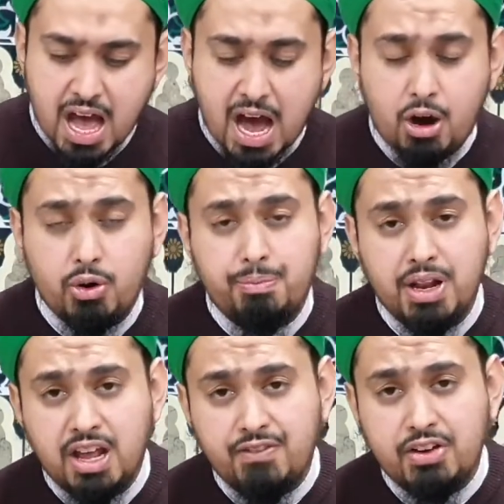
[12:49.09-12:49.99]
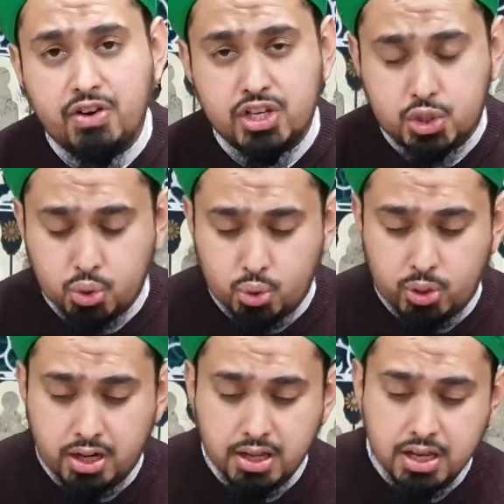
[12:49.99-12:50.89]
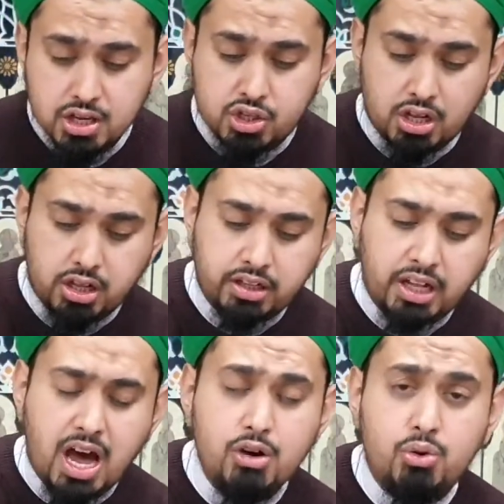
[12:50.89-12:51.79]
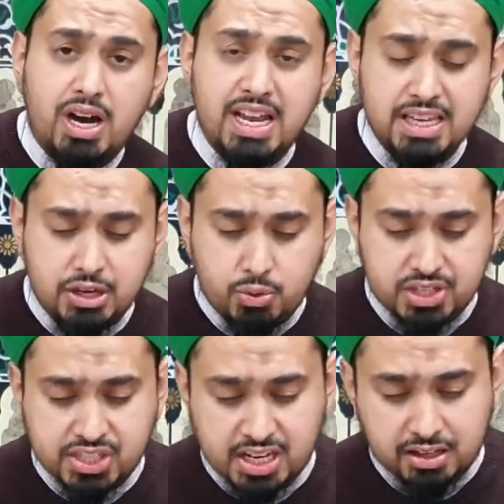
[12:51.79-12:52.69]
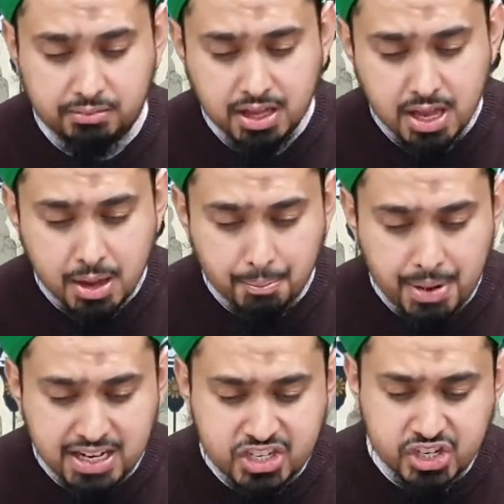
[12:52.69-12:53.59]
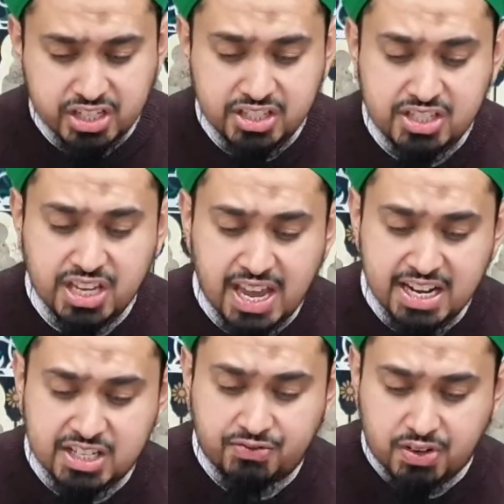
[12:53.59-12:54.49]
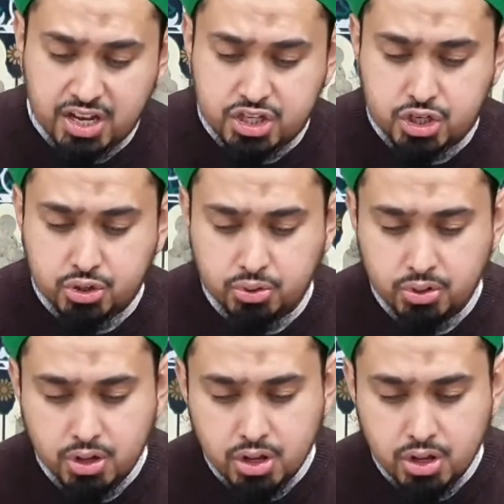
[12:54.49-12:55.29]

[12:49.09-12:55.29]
Our beloved Rasool sallallahu alayhi wasallam mentions its virtue